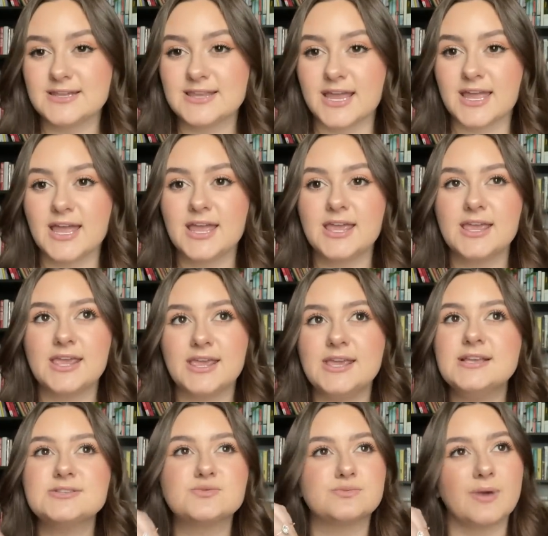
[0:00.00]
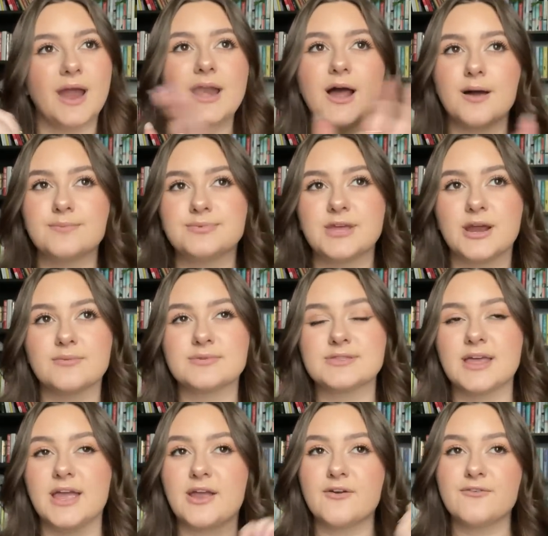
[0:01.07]
Like, he is right up there with
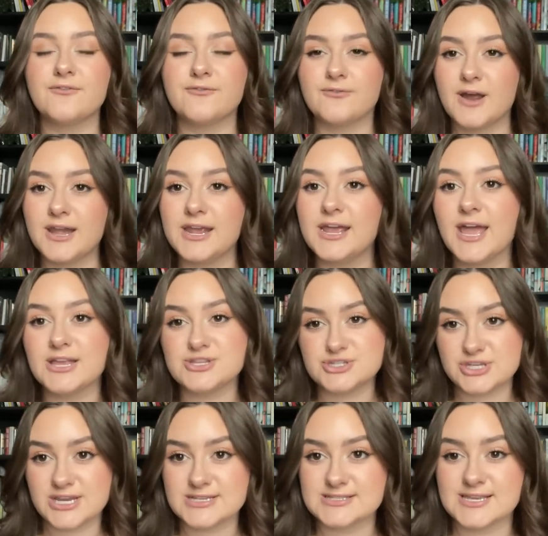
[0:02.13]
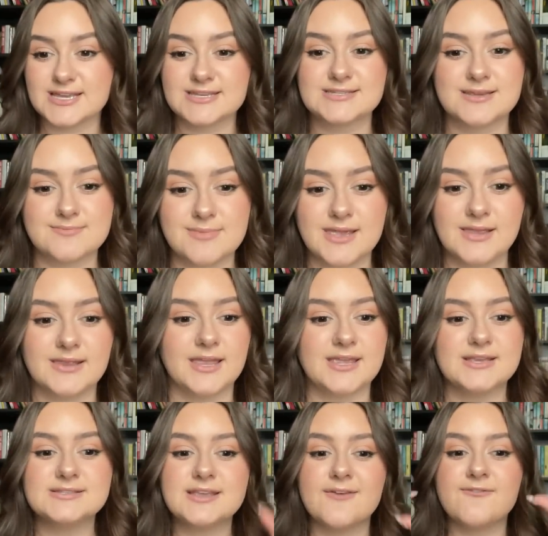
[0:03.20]
like Freddy and Jason to me. Like,
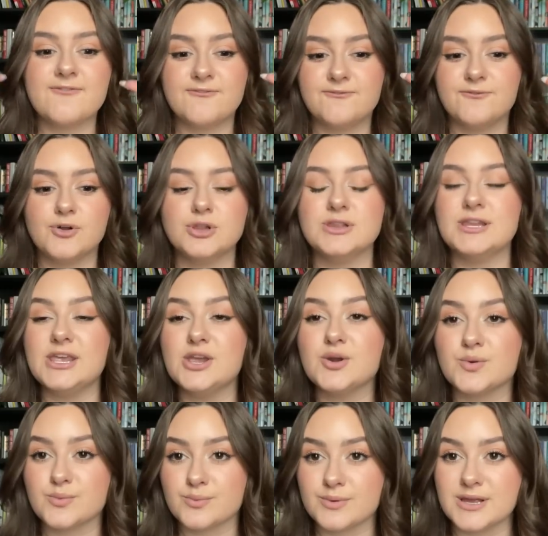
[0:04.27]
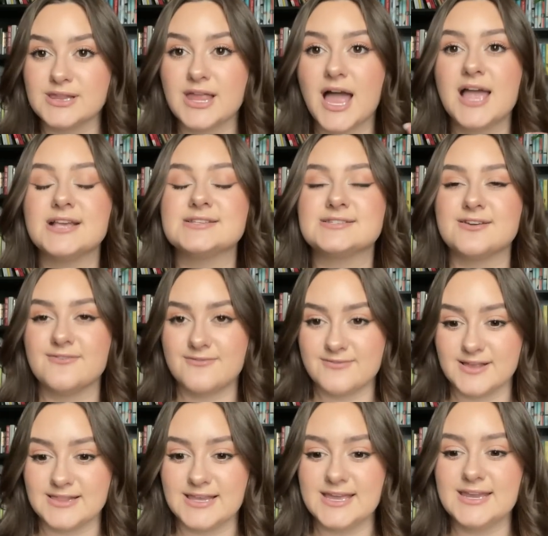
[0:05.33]
he is a fully realized
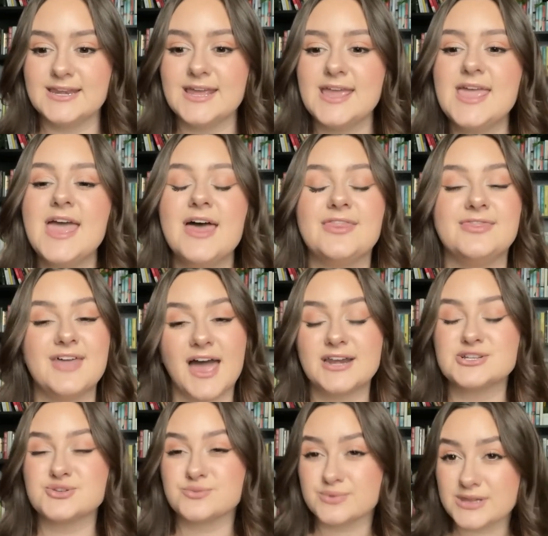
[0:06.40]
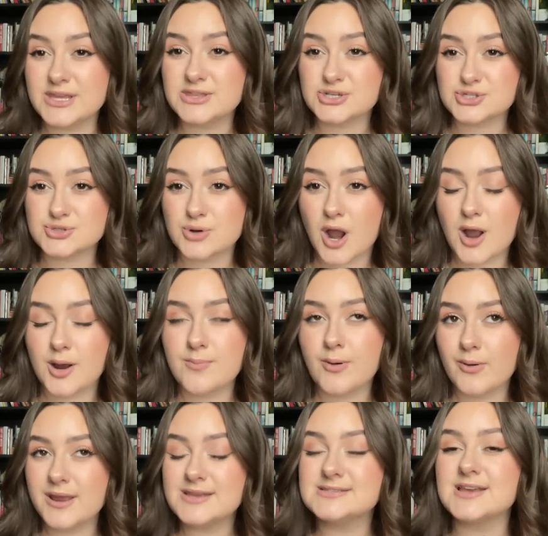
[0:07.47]
villain. That is really the strong
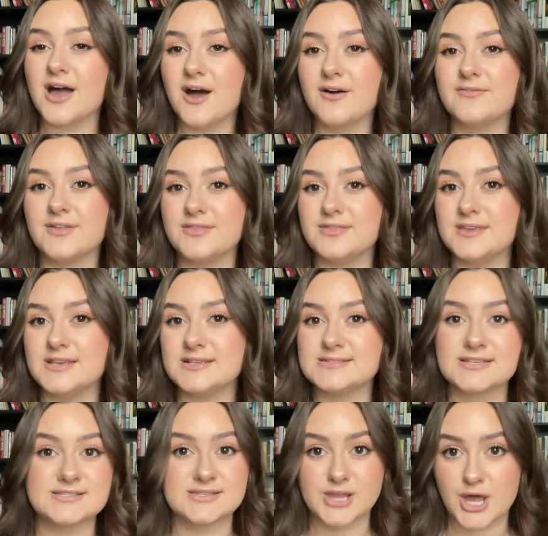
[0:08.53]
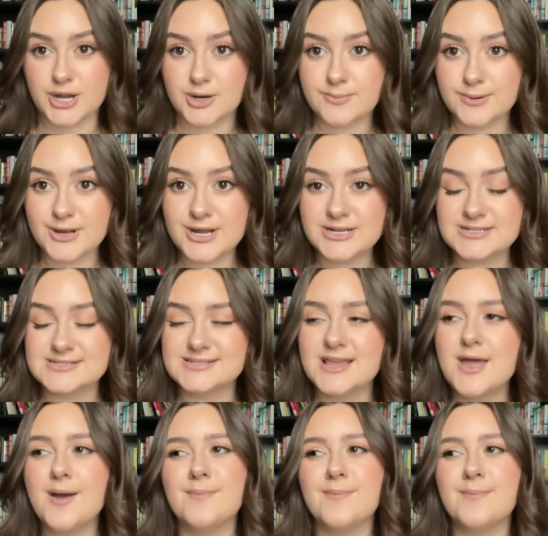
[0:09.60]
point of these Slaughter books.